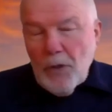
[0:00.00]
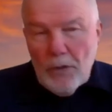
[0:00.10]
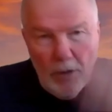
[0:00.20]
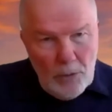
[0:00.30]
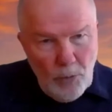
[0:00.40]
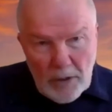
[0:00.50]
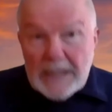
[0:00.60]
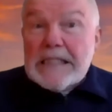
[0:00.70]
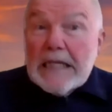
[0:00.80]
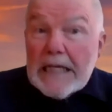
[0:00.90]
we're
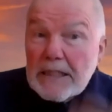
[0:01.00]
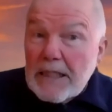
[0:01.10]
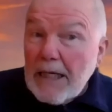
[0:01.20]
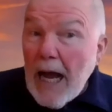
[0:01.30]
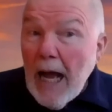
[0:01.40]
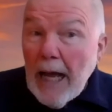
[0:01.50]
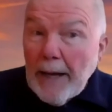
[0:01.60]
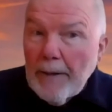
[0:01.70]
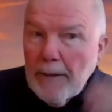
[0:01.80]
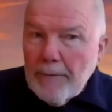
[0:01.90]
listening to God.
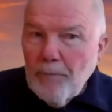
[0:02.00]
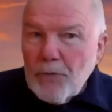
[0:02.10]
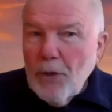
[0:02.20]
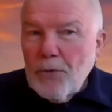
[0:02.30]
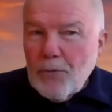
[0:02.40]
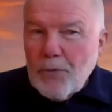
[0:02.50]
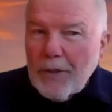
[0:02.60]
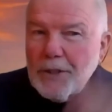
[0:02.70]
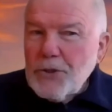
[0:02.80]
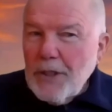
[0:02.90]
We're
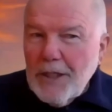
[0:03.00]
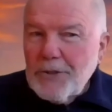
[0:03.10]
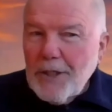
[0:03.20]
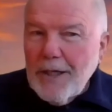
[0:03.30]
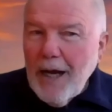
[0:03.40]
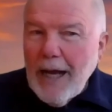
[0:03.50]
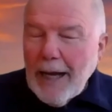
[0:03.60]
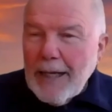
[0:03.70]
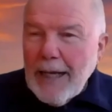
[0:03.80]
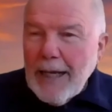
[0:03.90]
listening to God.
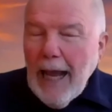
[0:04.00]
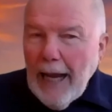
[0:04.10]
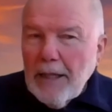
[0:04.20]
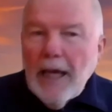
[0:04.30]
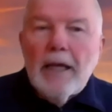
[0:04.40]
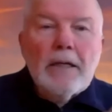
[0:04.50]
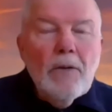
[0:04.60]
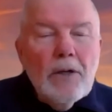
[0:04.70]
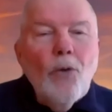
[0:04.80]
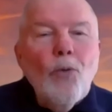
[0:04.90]
And
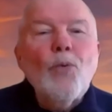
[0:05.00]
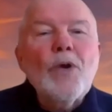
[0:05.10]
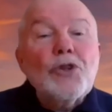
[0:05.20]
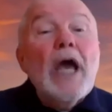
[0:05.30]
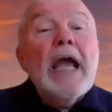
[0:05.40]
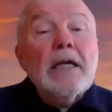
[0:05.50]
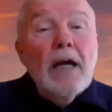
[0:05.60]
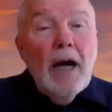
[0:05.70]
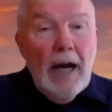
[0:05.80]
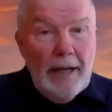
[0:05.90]
then we thank
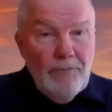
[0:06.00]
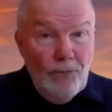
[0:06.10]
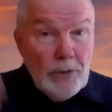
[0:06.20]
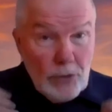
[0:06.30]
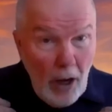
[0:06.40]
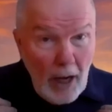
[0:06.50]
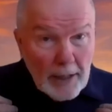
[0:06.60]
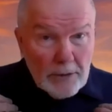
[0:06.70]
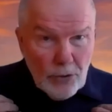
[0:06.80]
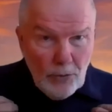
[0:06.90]
God for
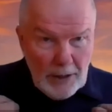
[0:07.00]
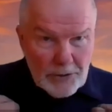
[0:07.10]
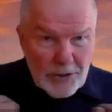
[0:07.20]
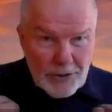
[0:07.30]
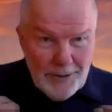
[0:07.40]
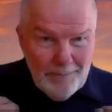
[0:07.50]
talking to us,